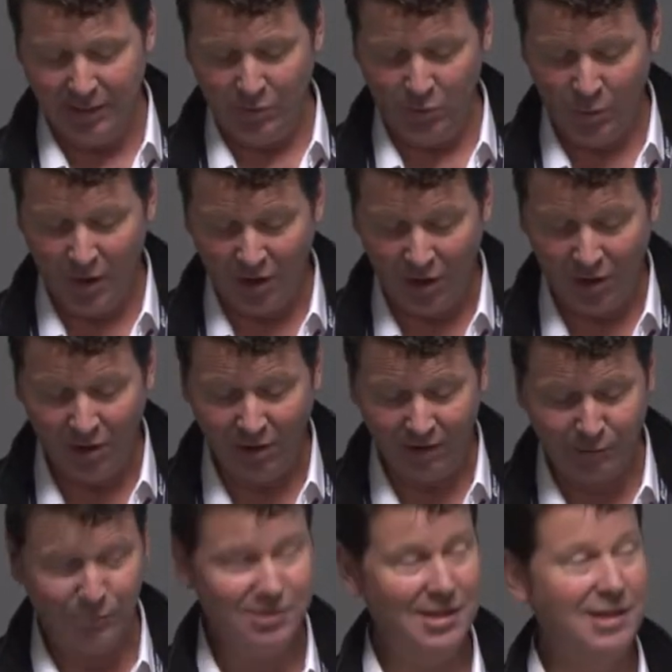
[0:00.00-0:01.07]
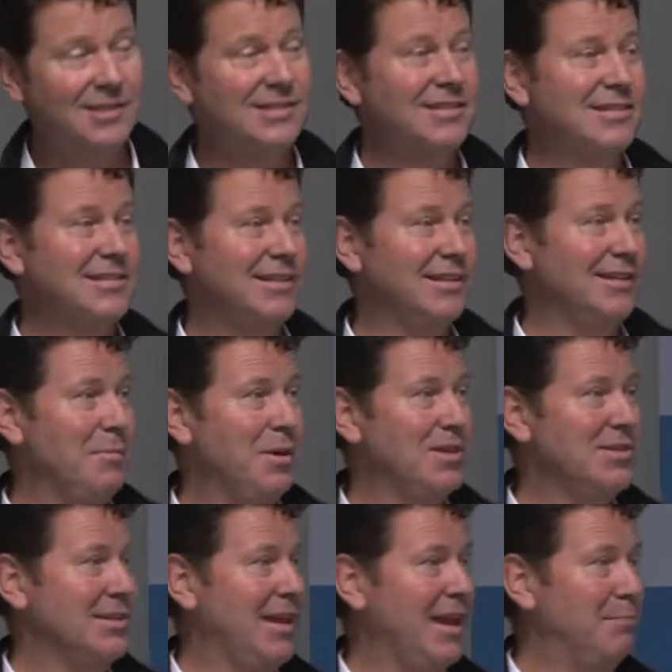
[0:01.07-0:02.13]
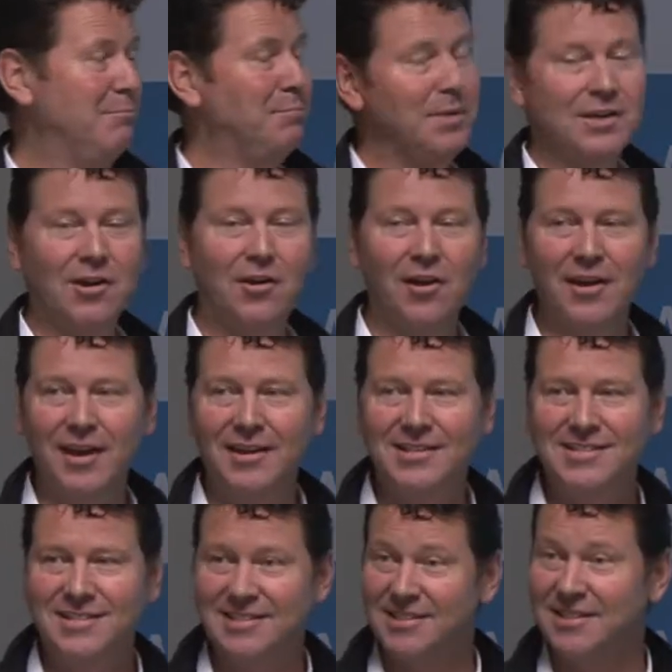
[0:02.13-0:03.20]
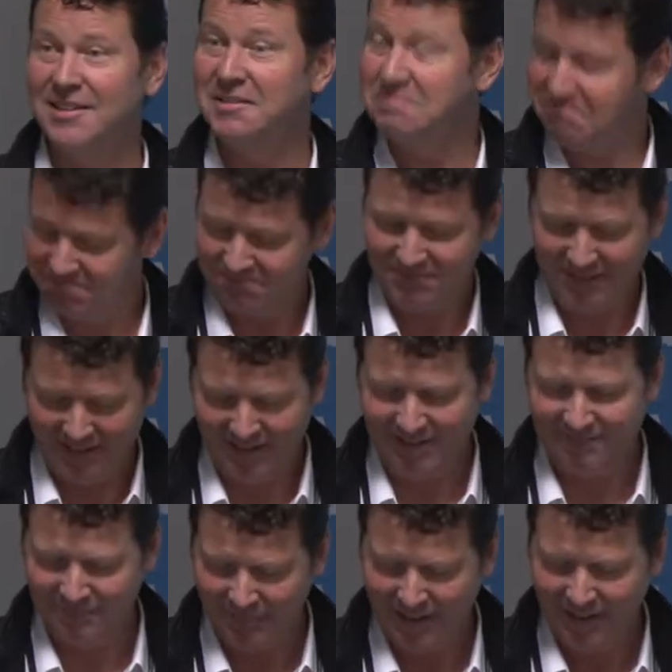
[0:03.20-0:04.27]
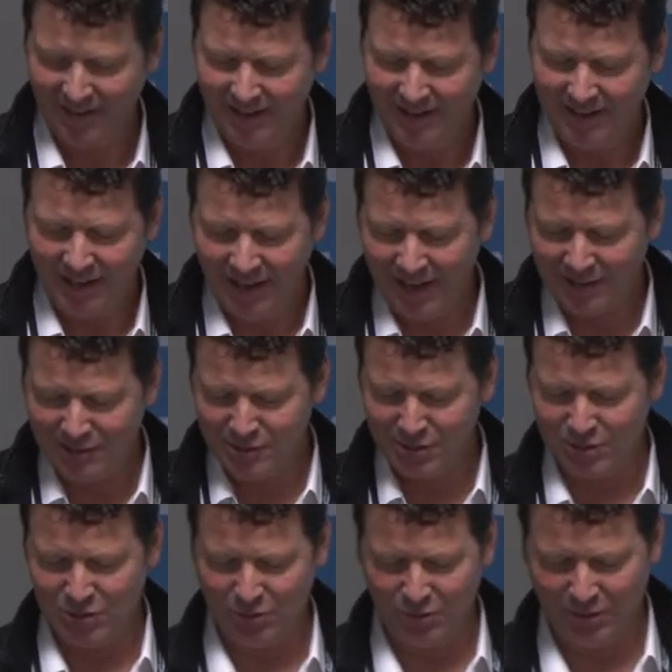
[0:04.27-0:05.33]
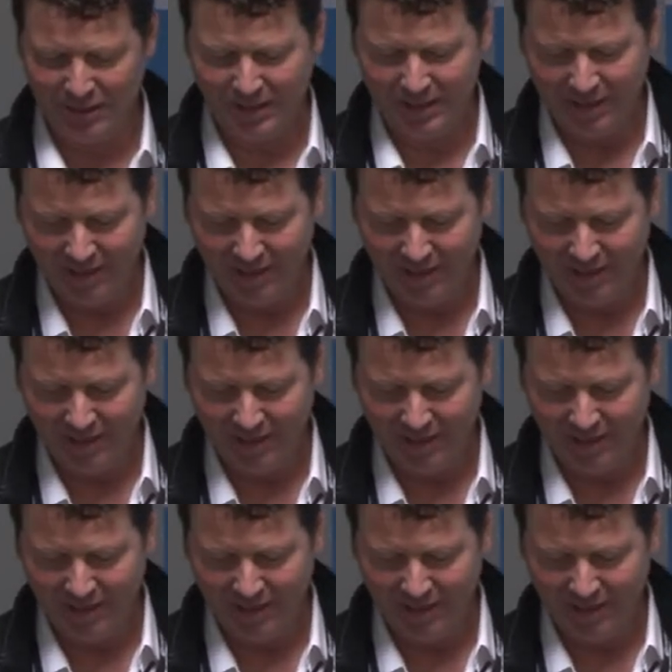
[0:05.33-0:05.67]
The one I liked was ecstasy. imagine that, B I ecstasy, yeah, gladness and joy.